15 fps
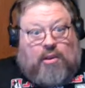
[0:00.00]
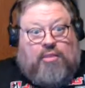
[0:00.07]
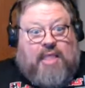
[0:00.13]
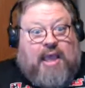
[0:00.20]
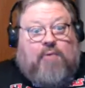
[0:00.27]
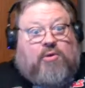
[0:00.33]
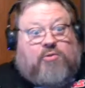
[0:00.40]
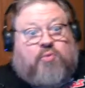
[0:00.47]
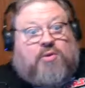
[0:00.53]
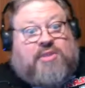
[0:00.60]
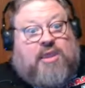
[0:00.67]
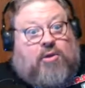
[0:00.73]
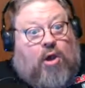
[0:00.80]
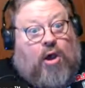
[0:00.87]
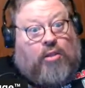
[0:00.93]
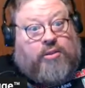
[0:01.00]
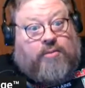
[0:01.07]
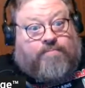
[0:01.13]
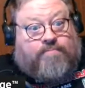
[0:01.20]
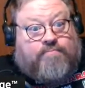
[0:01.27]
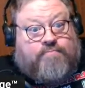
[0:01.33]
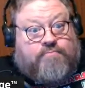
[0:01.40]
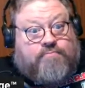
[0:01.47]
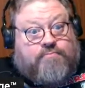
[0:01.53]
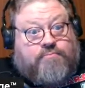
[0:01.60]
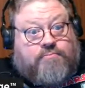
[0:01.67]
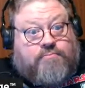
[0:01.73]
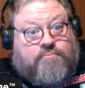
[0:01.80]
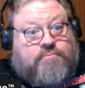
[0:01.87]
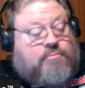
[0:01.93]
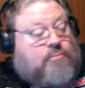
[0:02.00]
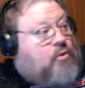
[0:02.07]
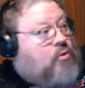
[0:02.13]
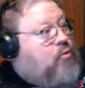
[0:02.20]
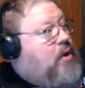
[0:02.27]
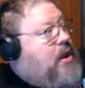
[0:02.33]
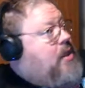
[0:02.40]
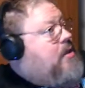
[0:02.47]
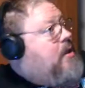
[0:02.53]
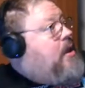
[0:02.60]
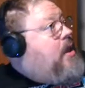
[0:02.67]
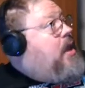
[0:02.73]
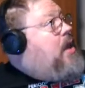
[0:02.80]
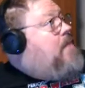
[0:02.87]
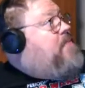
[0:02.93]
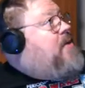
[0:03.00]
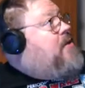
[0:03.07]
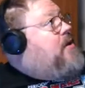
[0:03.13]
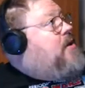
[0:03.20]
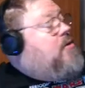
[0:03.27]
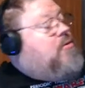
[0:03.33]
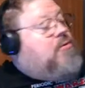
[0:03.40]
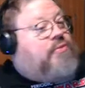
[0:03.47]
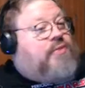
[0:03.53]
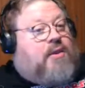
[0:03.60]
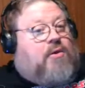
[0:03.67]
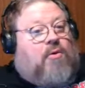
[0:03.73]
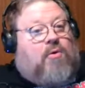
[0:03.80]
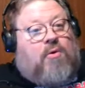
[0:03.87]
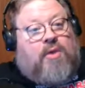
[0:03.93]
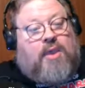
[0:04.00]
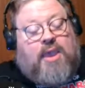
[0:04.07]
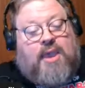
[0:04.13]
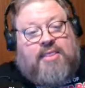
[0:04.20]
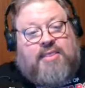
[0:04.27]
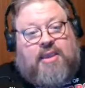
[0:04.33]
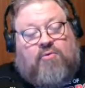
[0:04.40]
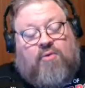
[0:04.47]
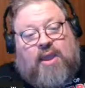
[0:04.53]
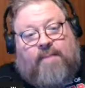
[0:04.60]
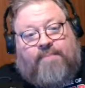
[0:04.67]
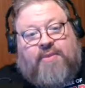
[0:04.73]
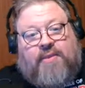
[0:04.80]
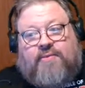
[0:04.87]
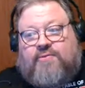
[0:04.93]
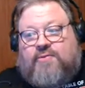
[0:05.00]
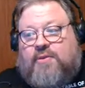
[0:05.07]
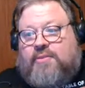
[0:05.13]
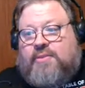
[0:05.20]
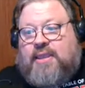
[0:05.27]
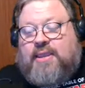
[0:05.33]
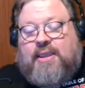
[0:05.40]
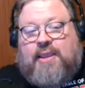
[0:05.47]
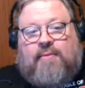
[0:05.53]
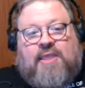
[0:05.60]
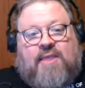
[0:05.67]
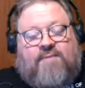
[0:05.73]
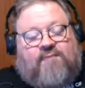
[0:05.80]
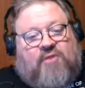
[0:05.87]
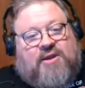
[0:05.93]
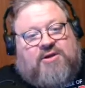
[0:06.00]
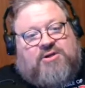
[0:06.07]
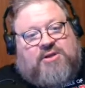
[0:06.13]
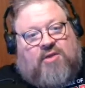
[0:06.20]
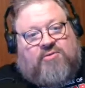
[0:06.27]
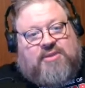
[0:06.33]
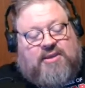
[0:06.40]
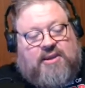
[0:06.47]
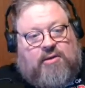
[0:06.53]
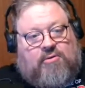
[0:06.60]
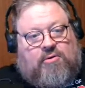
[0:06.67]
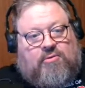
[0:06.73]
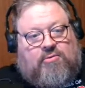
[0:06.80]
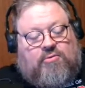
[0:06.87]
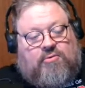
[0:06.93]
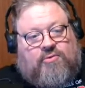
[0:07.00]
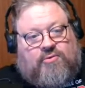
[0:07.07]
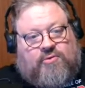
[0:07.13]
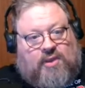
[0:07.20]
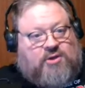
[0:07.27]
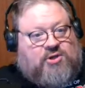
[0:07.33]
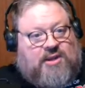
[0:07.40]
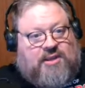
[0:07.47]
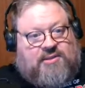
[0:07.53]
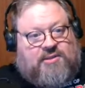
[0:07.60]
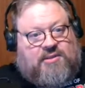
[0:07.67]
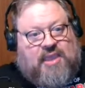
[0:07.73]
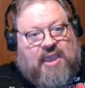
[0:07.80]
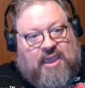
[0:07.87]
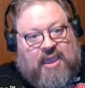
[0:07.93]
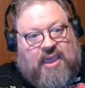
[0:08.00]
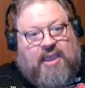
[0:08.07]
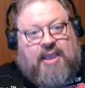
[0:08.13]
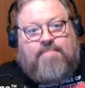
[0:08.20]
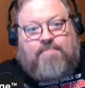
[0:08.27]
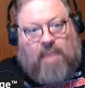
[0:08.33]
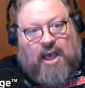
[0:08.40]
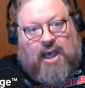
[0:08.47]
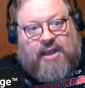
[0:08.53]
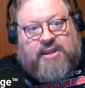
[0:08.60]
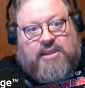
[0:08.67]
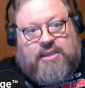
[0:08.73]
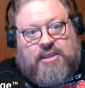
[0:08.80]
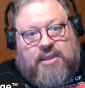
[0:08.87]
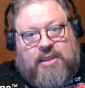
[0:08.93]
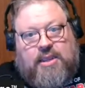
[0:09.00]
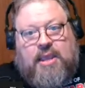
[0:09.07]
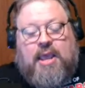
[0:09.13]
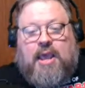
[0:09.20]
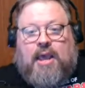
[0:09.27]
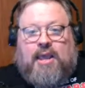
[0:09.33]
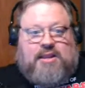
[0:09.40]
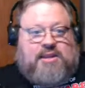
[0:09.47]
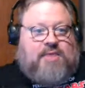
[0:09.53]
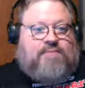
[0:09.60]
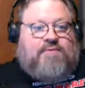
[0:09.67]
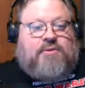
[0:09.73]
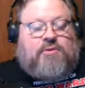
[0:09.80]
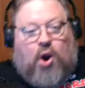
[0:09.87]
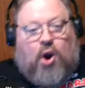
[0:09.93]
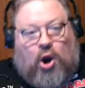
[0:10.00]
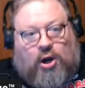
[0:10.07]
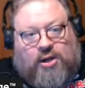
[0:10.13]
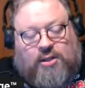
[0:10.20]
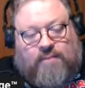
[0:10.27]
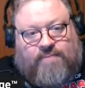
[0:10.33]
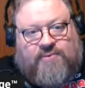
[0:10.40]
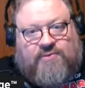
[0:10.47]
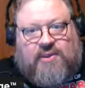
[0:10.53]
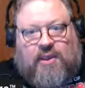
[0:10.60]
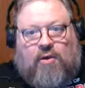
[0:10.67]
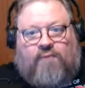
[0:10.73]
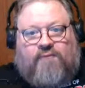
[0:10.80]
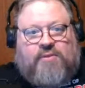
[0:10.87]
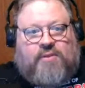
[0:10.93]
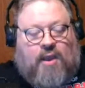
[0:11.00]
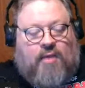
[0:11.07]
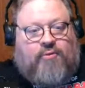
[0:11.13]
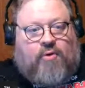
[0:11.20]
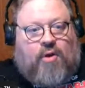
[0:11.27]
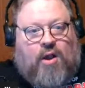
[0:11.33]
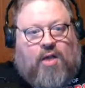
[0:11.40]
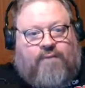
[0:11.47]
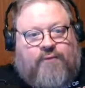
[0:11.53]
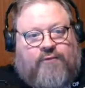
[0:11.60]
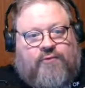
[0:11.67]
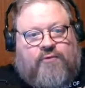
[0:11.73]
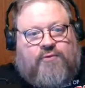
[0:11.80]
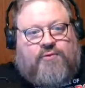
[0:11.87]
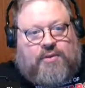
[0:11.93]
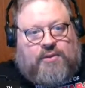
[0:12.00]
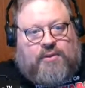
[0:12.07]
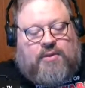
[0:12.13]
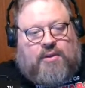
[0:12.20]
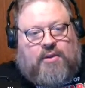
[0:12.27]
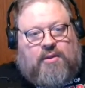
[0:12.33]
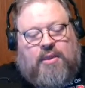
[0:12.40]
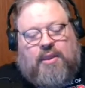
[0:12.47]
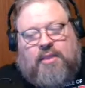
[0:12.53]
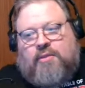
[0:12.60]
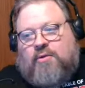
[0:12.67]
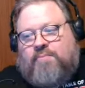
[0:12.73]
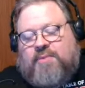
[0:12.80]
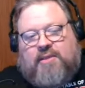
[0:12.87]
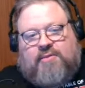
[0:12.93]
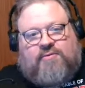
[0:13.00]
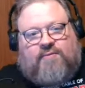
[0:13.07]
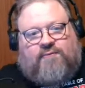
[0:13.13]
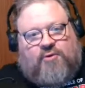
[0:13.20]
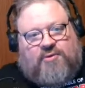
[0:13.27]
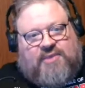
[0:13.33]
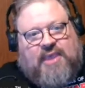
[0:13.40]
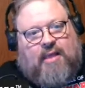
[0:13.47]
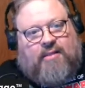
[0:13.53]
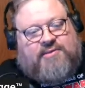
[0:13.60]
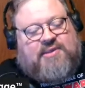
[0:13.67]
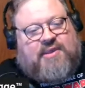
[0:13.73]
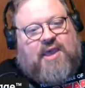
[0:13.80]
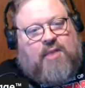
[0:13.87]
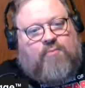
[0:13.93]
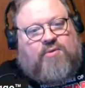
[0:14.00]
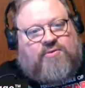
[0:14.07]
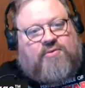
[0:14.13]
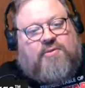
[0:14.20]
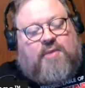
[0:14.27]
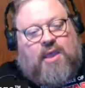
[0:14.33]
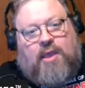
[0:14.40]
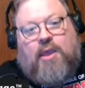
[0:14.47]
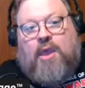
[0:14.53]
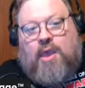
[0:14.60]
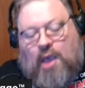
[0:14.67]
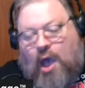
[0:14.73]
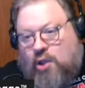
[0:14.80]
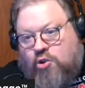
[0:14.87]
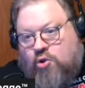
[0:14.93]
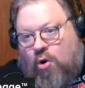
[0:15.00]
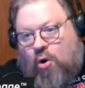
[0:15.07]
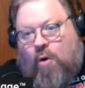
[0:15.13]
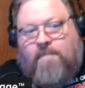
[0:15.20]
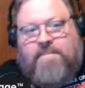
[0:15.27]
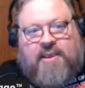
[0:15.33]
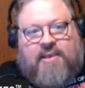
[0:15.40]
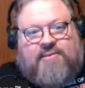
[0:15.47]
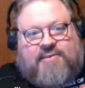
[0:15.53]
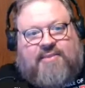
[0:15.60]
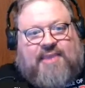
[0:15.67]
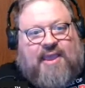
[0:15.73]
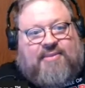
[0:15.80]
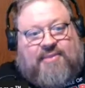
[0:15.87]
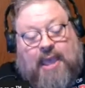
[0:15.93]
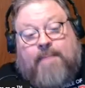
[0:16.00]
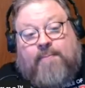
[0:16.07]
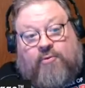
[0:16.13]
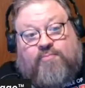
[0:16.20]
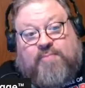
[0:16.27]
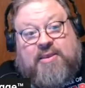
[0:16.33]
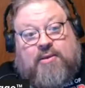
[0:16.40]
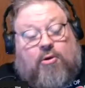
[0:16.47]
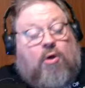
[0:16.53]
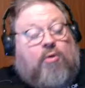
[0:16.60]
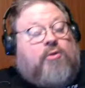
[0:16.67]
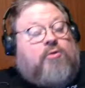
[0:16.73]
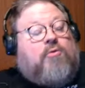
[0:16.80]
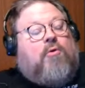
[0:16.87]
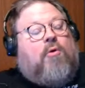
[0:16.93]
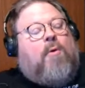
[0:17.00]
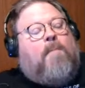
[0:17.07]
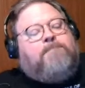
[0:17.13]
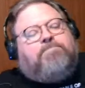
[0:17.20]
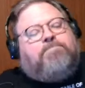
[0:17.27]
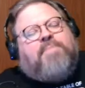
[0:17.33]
That was what they called them, right? But here they go and they grab this. They flesh out the characters such as Tagge and Mahdi, and even Karkin himself and other officers, in there, because the first Galaxy Guide was A New Hope, because at that time was being called A New Hope.